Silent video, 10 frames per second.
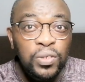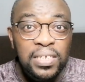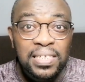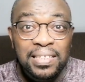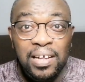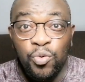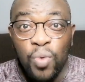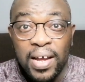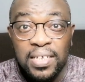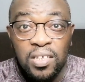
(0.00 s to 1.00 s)
noticed that the
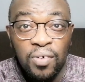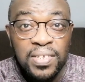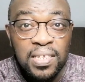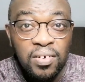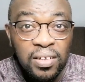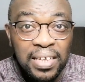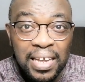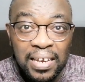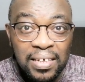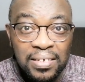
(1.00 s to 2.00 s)
rise of serial
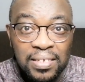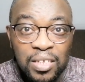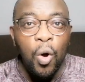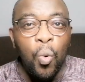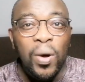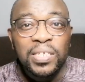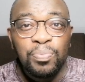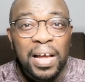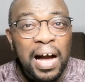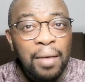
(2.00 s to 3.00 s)
killers
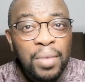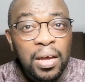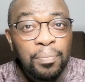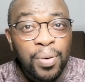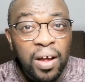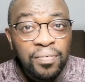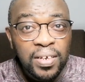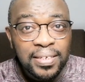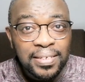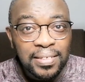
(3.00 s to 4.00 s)
was becoming
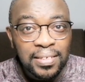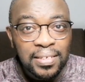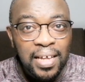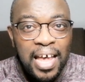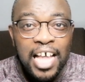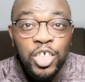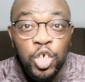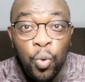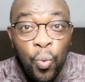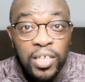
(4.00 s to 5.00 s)
prevalent,
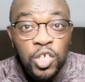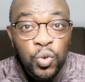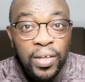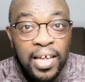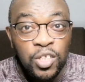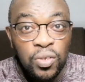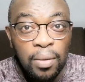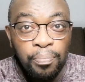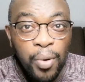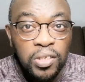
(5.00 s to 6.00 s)
and she wanted to get
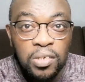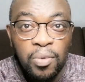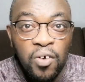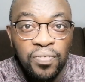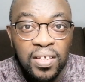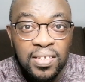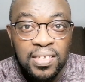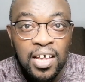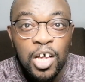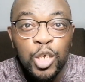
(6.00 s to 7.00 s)
to the bottom of
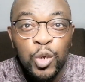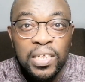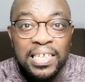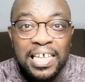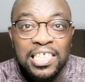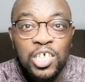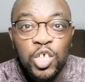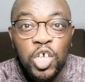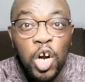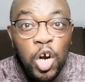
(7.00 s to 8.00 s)
this so that it
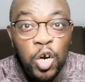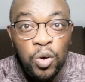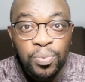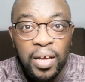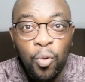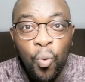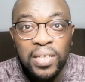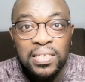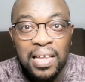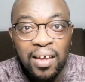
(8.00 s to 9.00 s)
is curbed
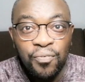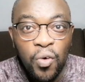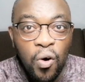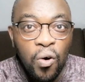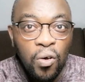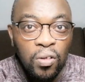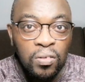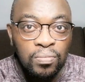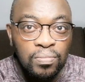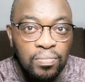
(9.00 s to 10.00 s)
once and for
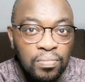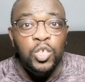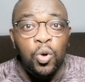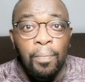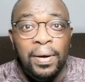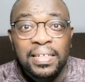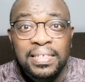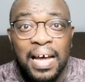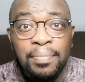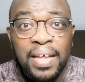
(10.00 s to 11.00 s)
all. So by
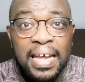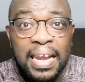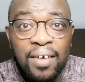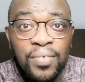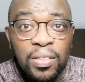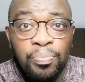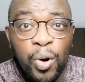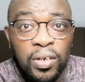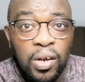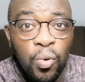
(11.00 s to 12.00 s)
the time the 11th
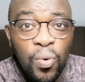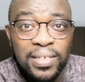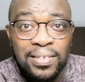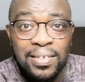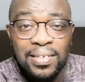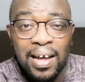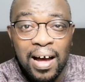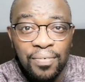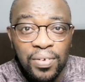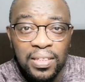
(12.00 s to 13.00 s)
body was
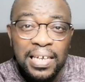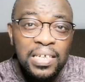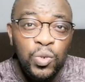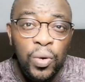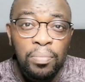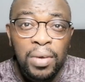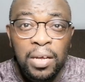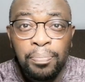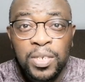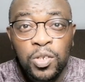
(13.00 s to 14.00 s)
discovered, that is when
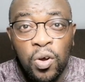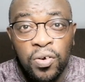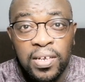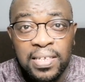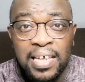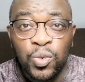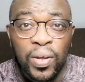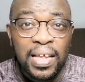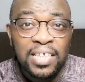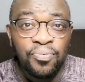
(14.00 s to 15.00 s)
Micki Pistorius,
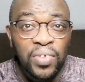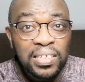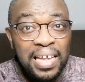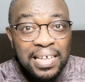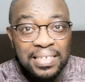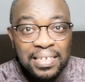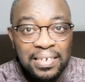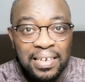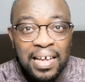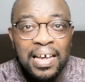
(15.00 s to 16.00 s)
as well as
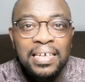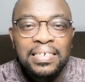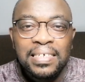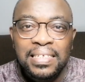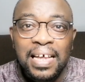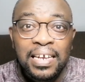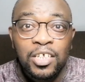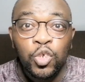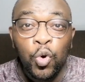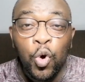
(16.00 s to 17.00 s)
Feldhazen,
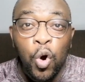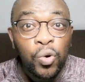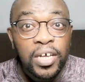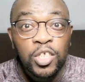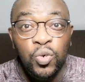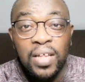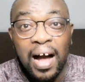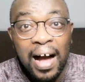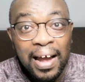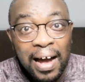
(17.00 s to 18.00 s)
decided to go into
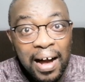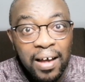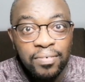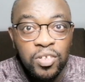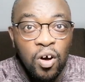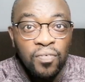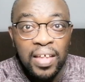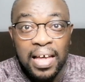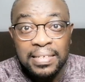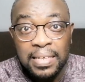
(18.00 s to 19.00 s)
the archives
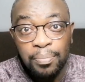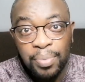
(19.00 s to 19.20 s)
of the